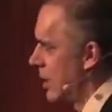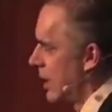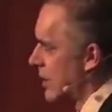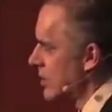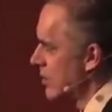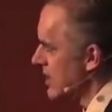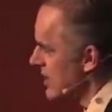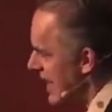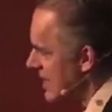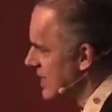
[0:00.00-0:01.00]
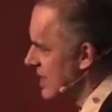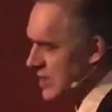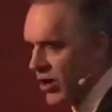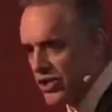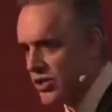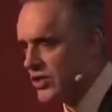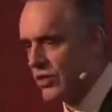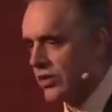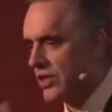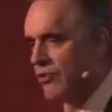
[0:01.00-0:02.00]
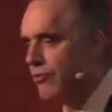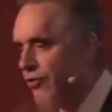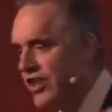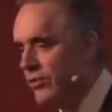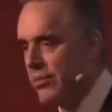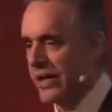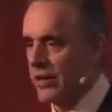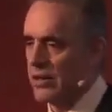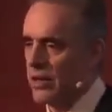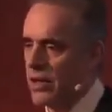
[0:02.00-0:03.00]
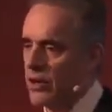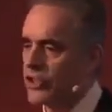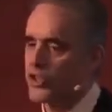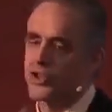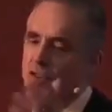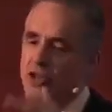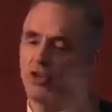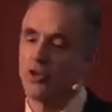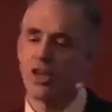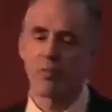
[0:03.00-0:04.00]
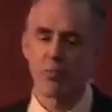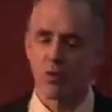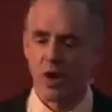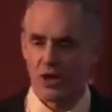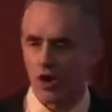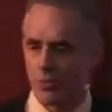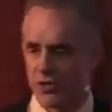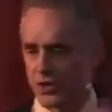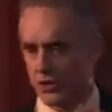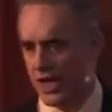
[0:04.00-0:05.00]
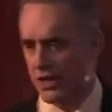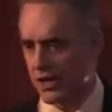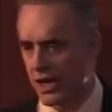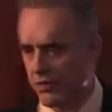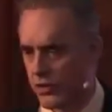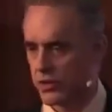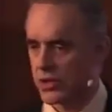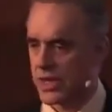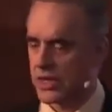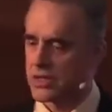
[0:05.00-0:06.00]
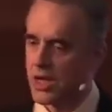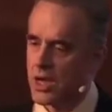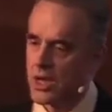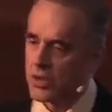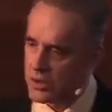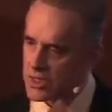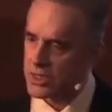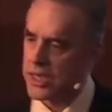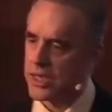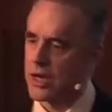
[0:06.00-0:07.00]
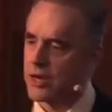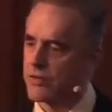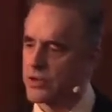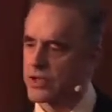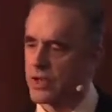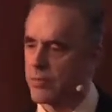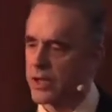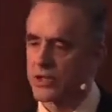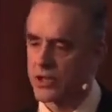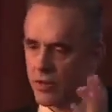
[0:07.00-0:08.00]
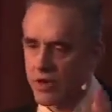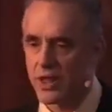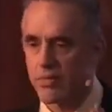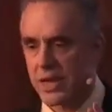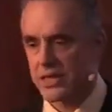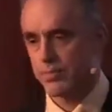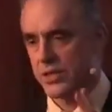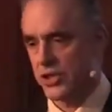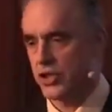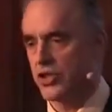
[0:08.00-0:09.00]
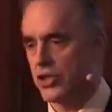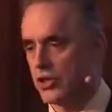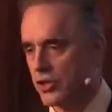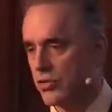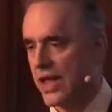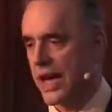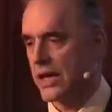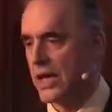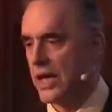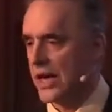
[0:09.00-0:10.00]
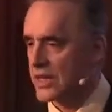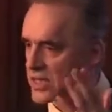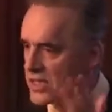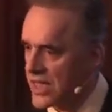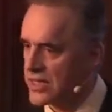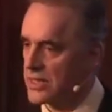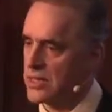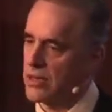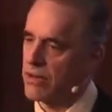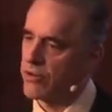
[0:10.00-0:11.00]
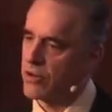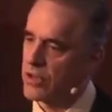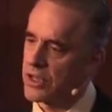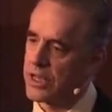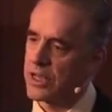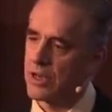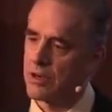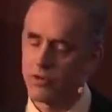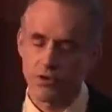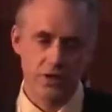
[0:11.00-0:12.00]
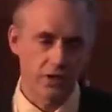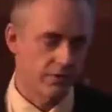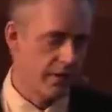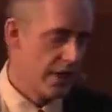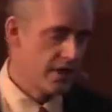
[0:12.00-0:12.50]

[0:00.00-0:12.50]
And so it's necessary, not just so that you feel better, not just so that you're a #1 lobster, none of those things. You need to take care of yourself because you're in the best position to do that, and it's necessary for you to take care of yourself.